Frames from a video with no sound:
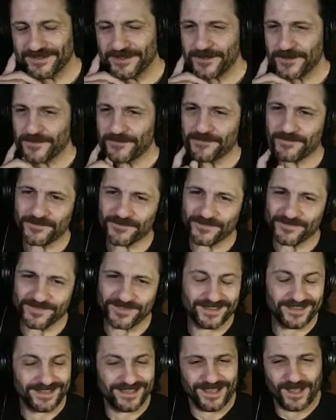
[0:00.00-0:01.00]
was a quick
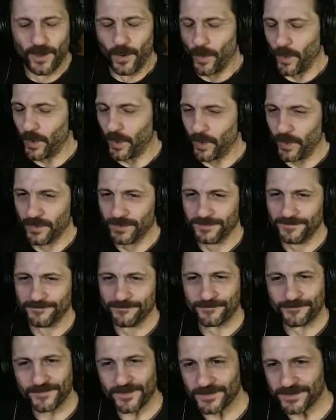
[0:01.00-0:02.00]
it
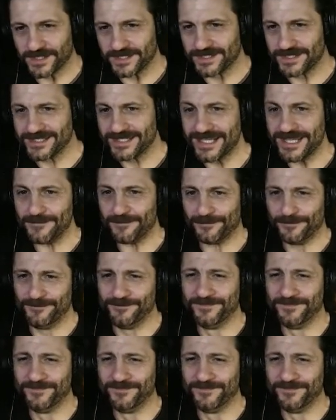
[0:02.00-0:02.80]
was course to the ground.